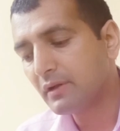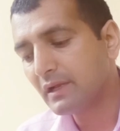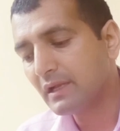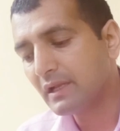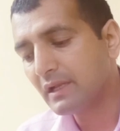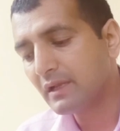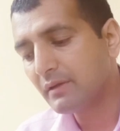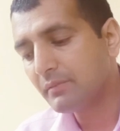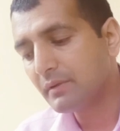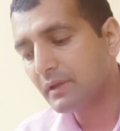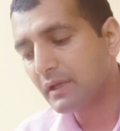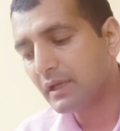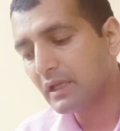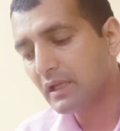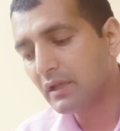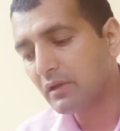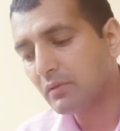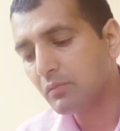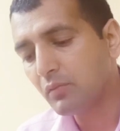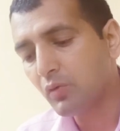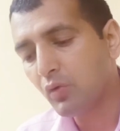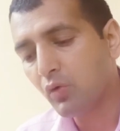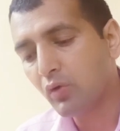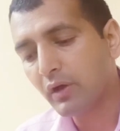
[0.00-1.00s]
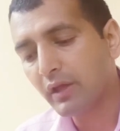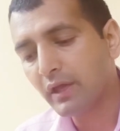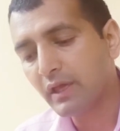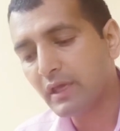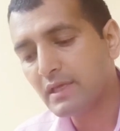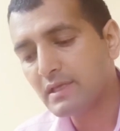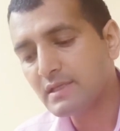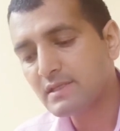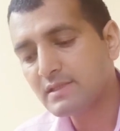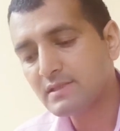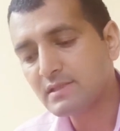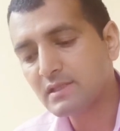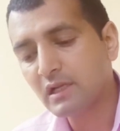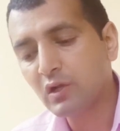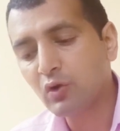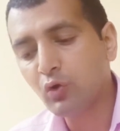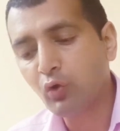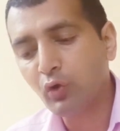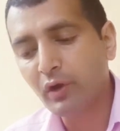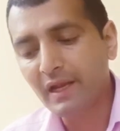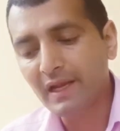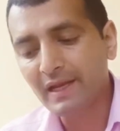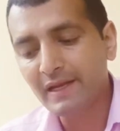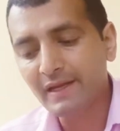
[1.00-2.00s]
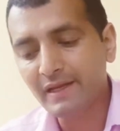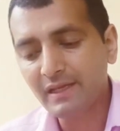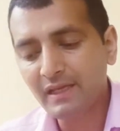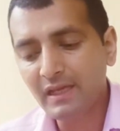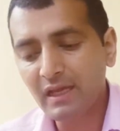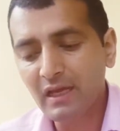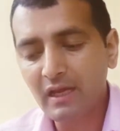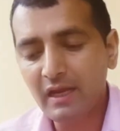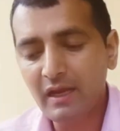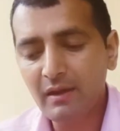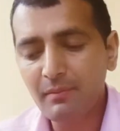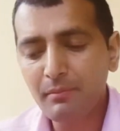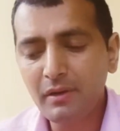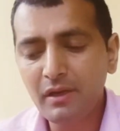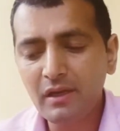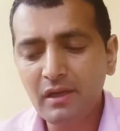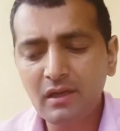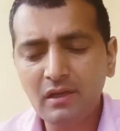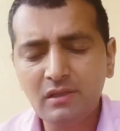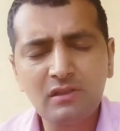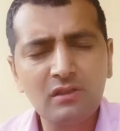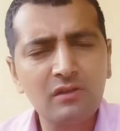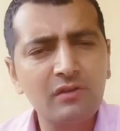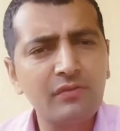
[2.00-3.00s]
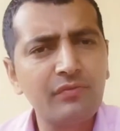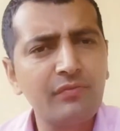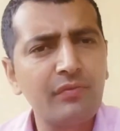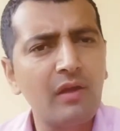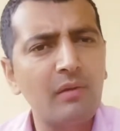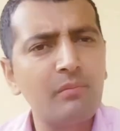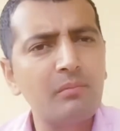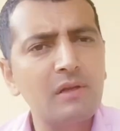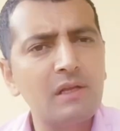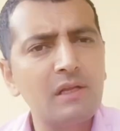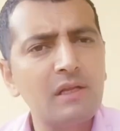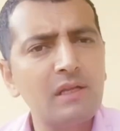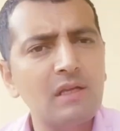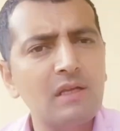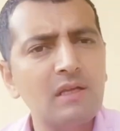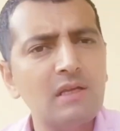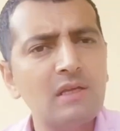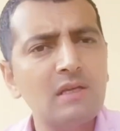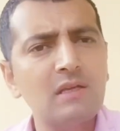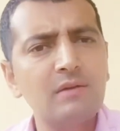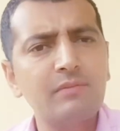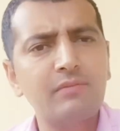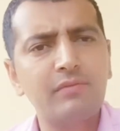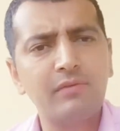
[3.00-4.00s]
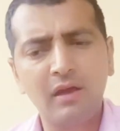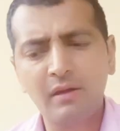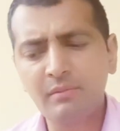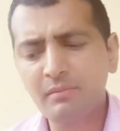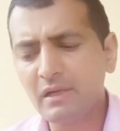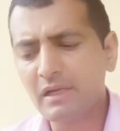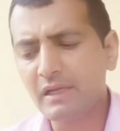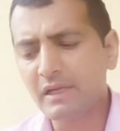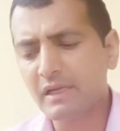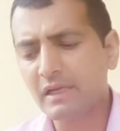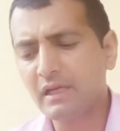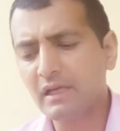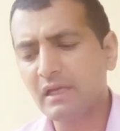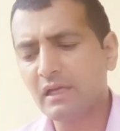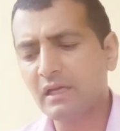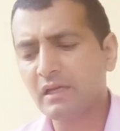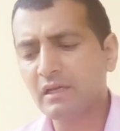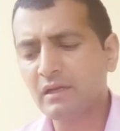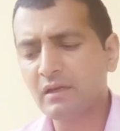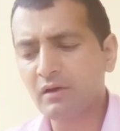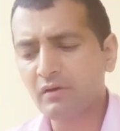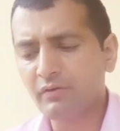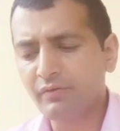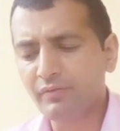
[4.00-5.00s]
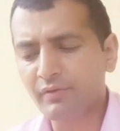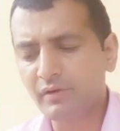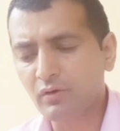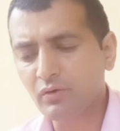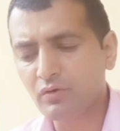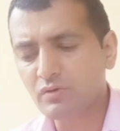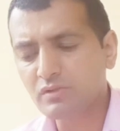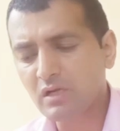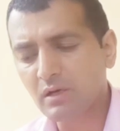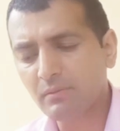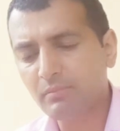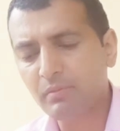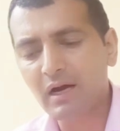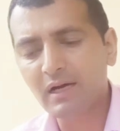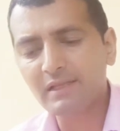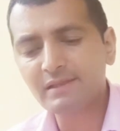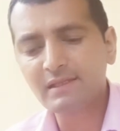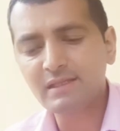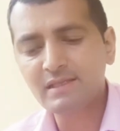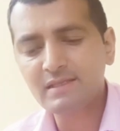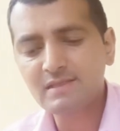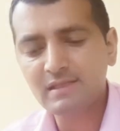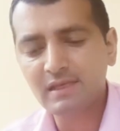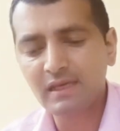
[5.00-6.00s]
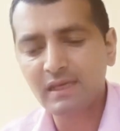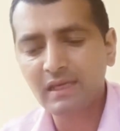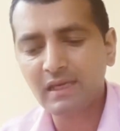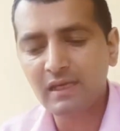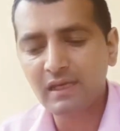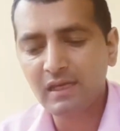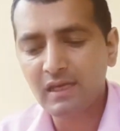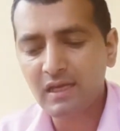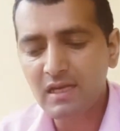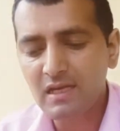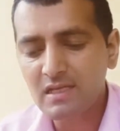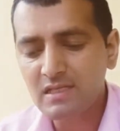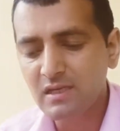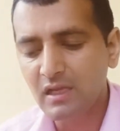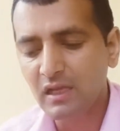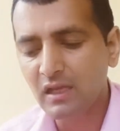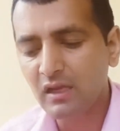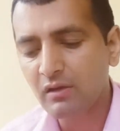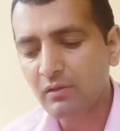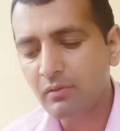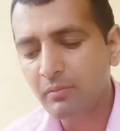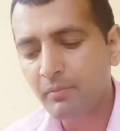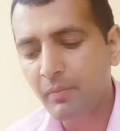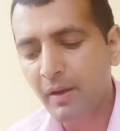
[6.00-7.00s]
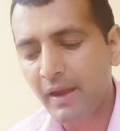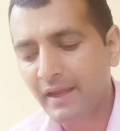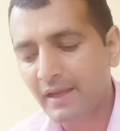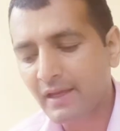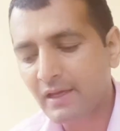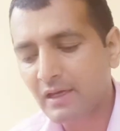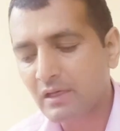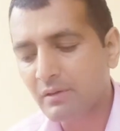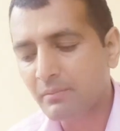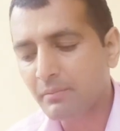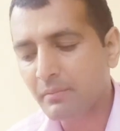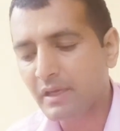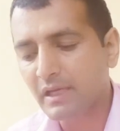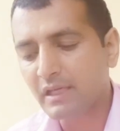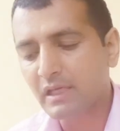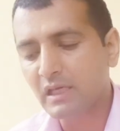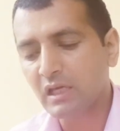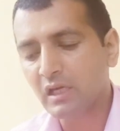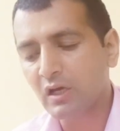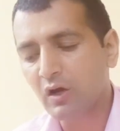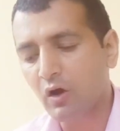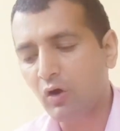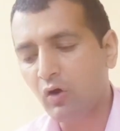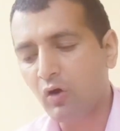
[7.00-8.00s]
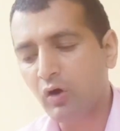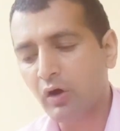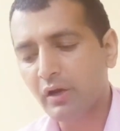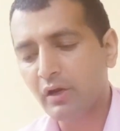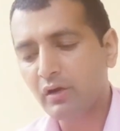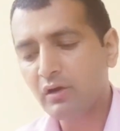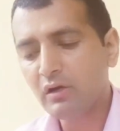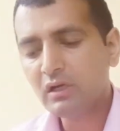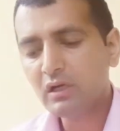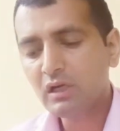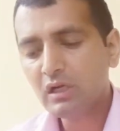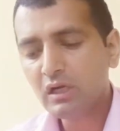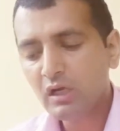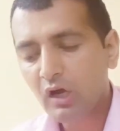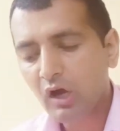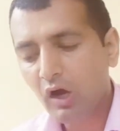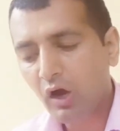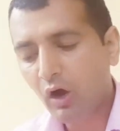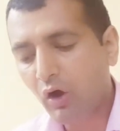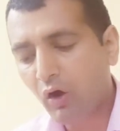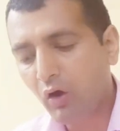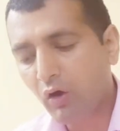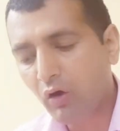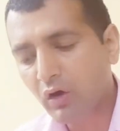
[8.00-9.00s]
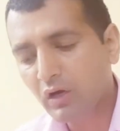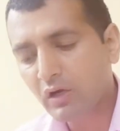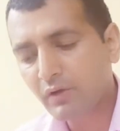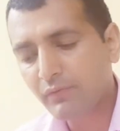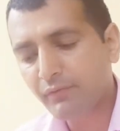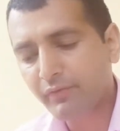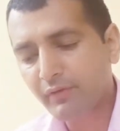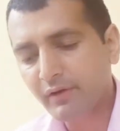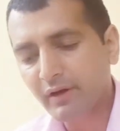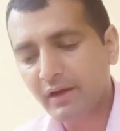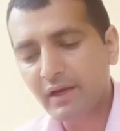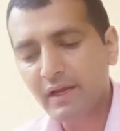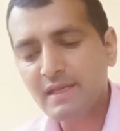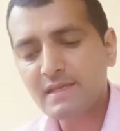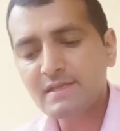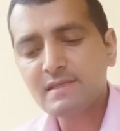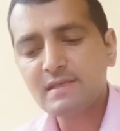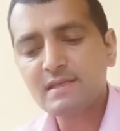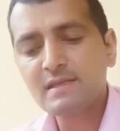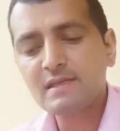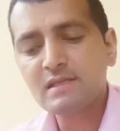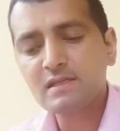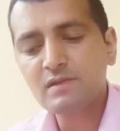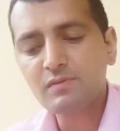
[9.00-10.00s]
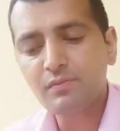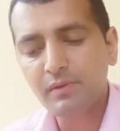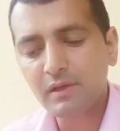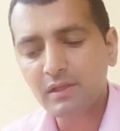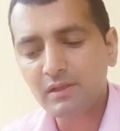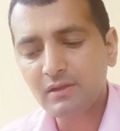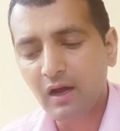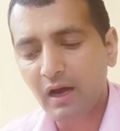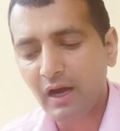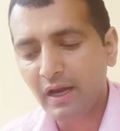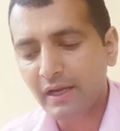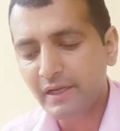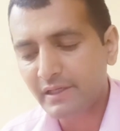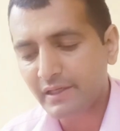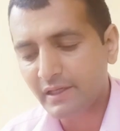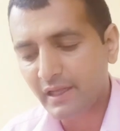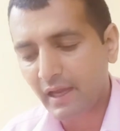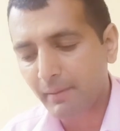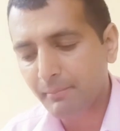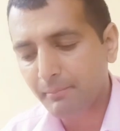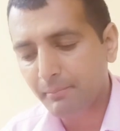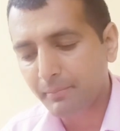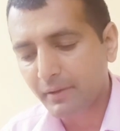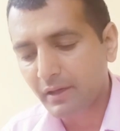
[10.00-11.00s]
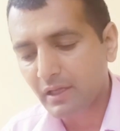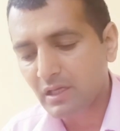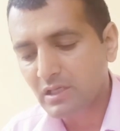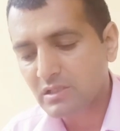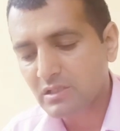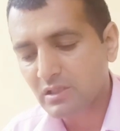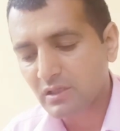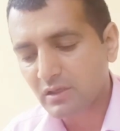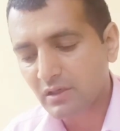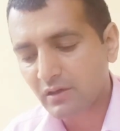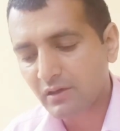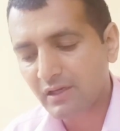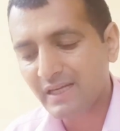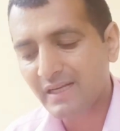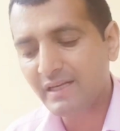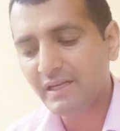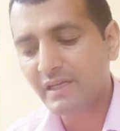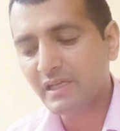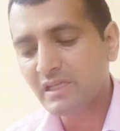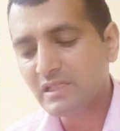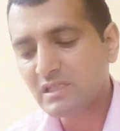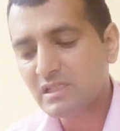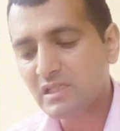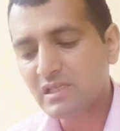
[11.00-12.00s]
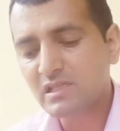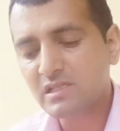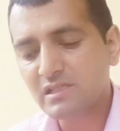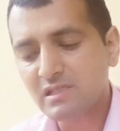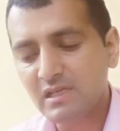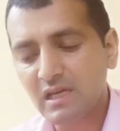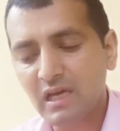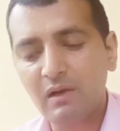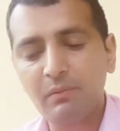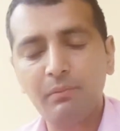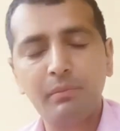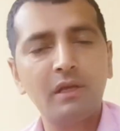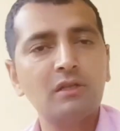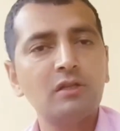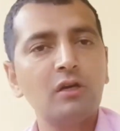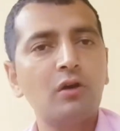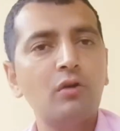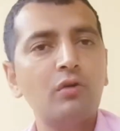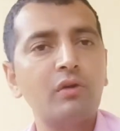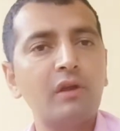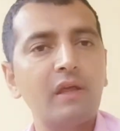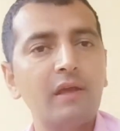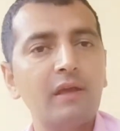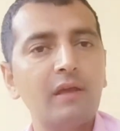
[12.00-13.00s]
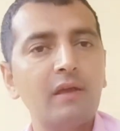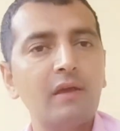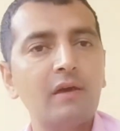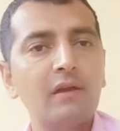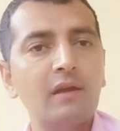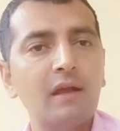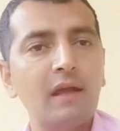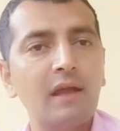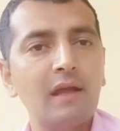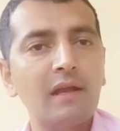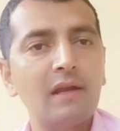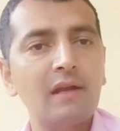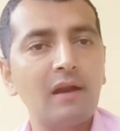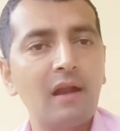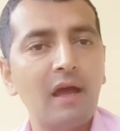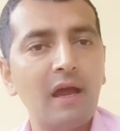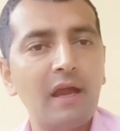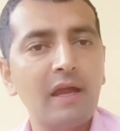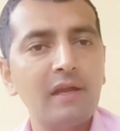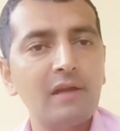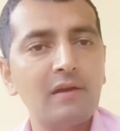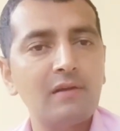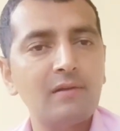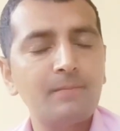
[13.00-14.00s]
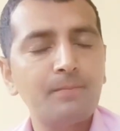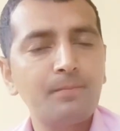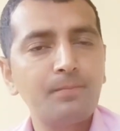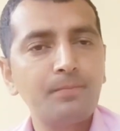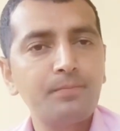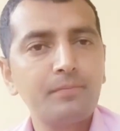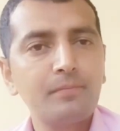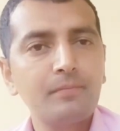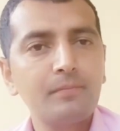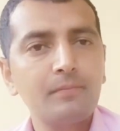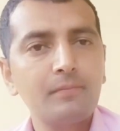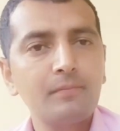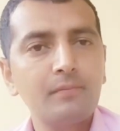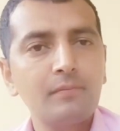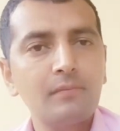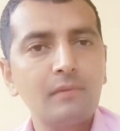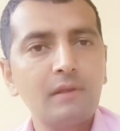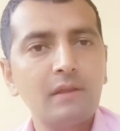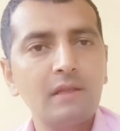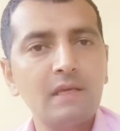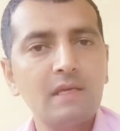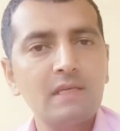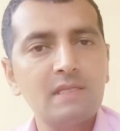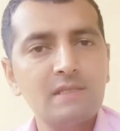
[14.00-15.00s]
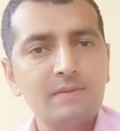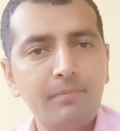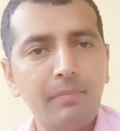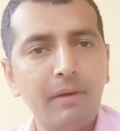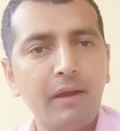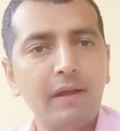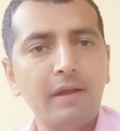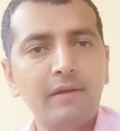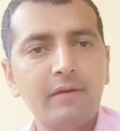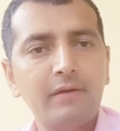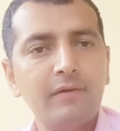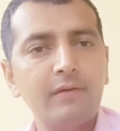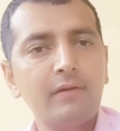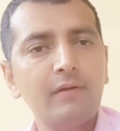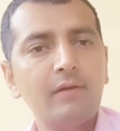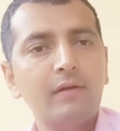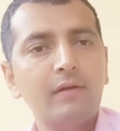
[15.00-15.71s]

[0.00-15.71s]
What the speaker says: live in Mukesh locality? Every other family in Firozabad is engaged in bangle making on hot furnaces with high temperature in dingy cell without air and light. They spent